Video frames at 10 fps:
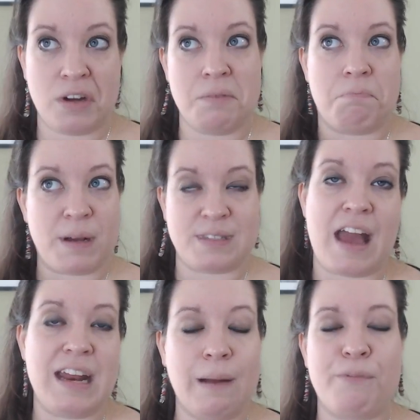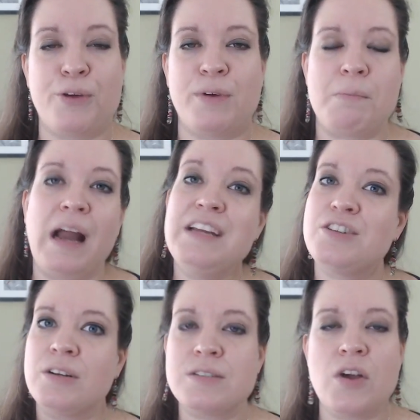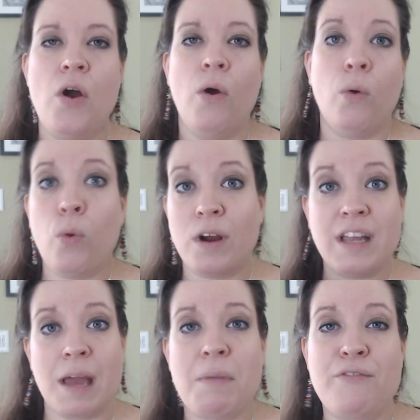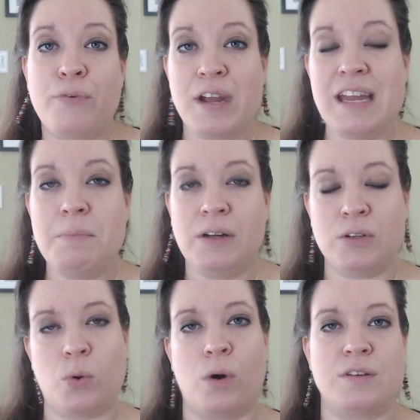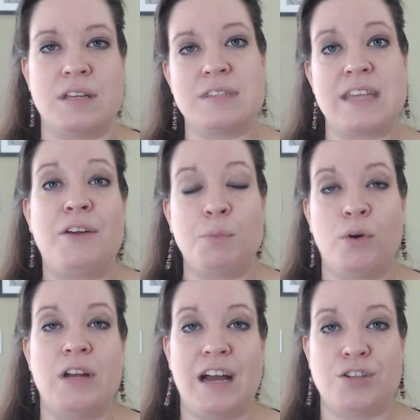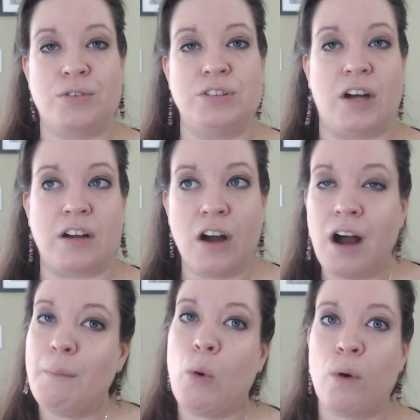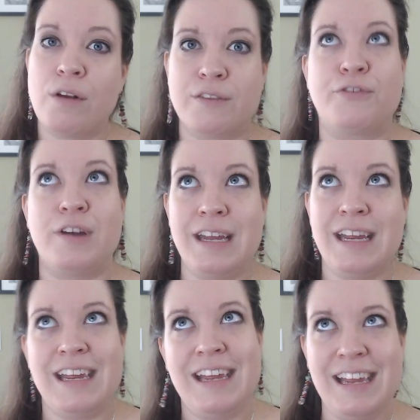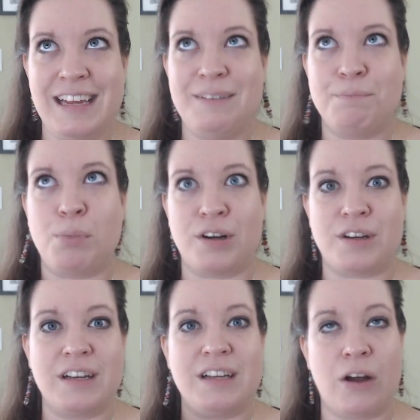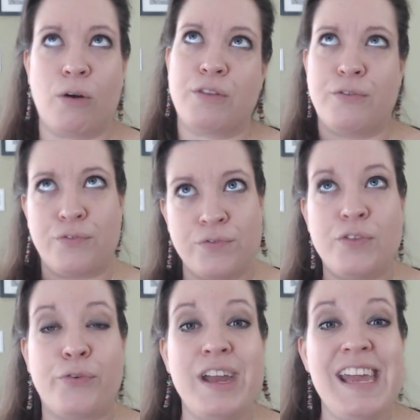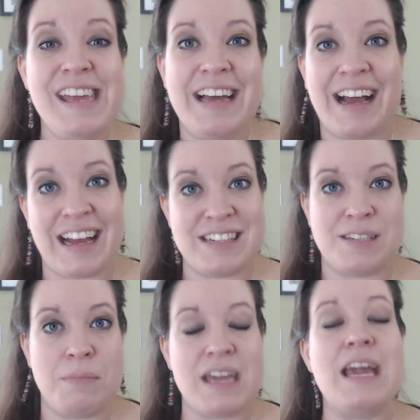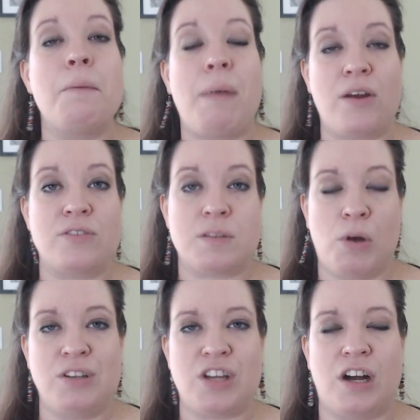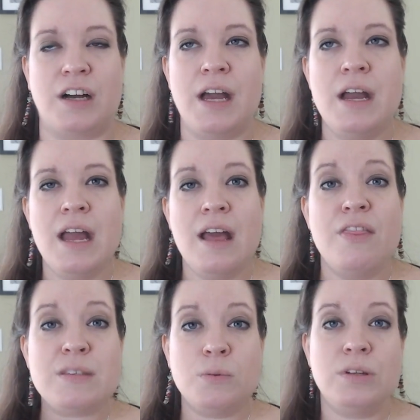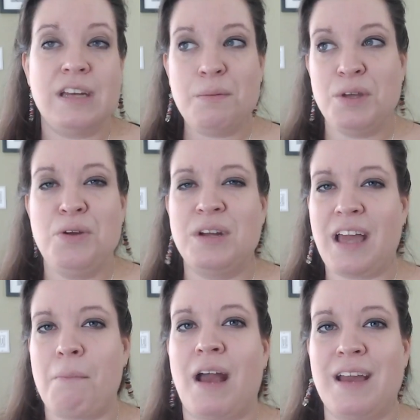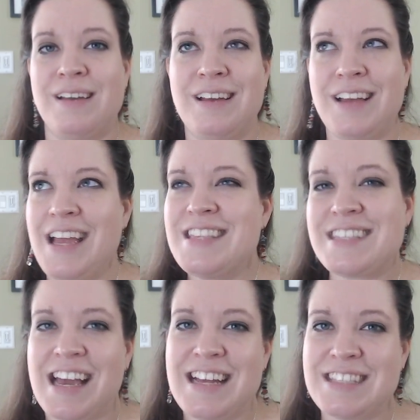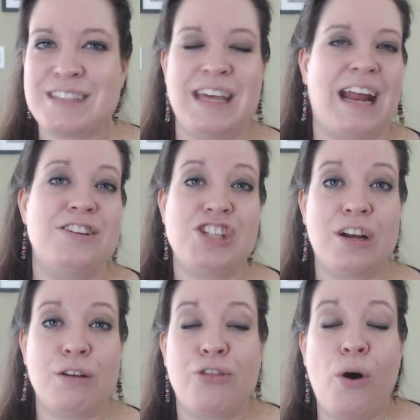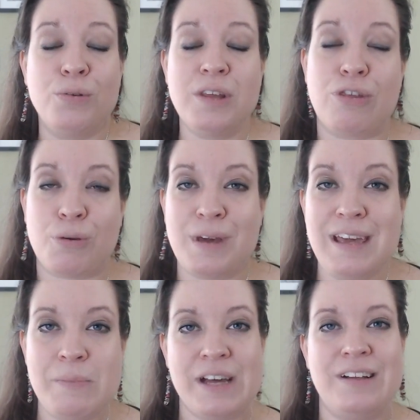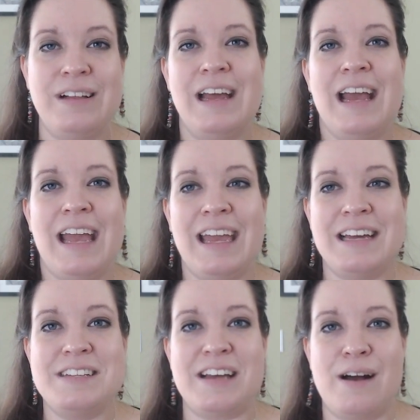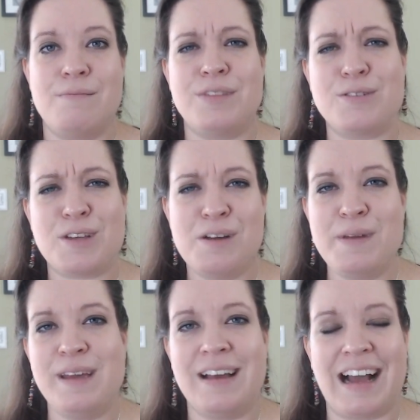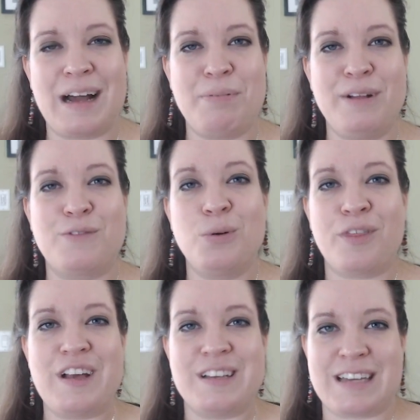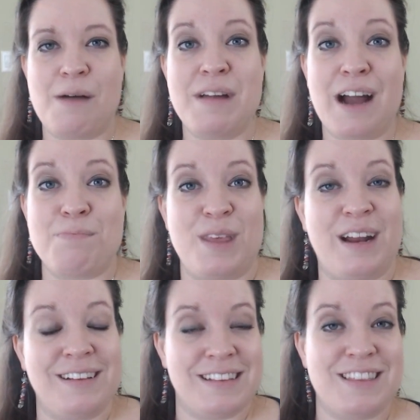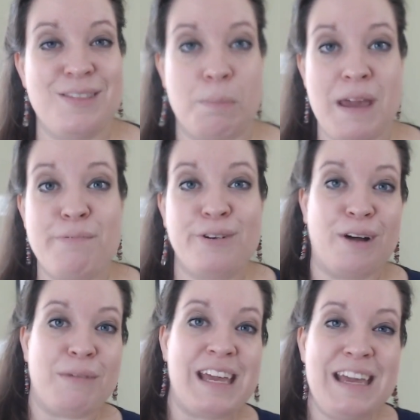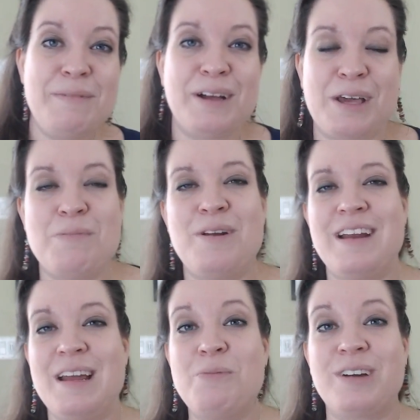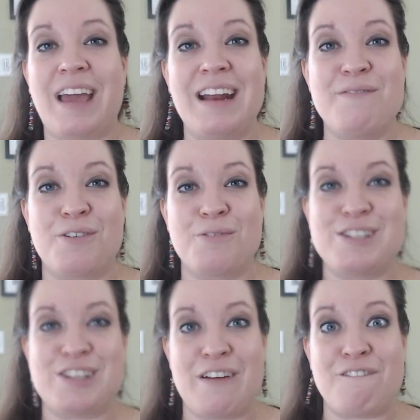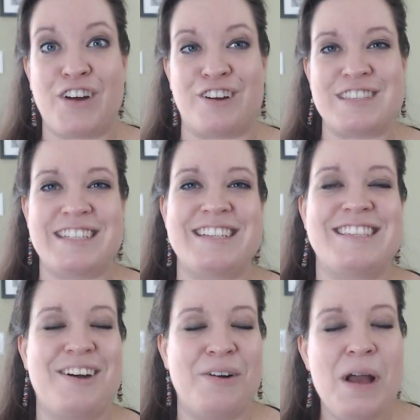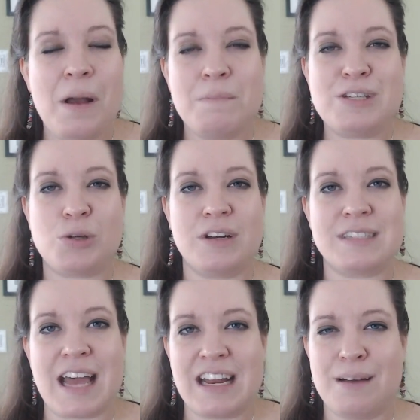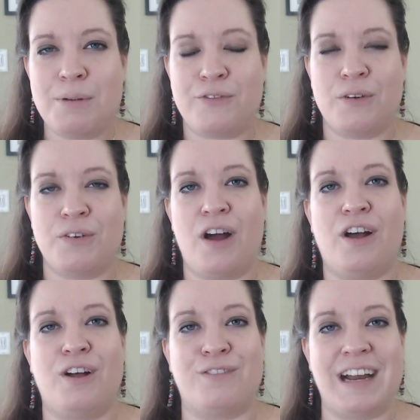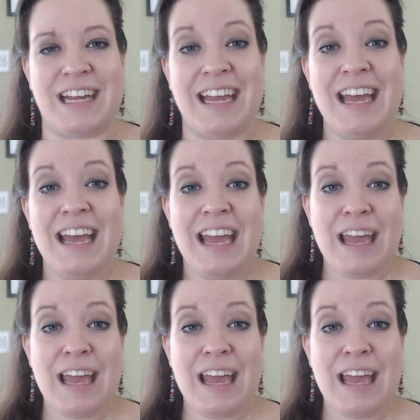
join by signing up for the reminders, or get my free email course at soundmorenatural.com, or the free ebook or the free e-guide to making better small talk. This will enable you to get my insights that I share only through email. And there's going to be a couple of cool things coming up that the people on my email community will get information first. So be sure to sign up if you're not already.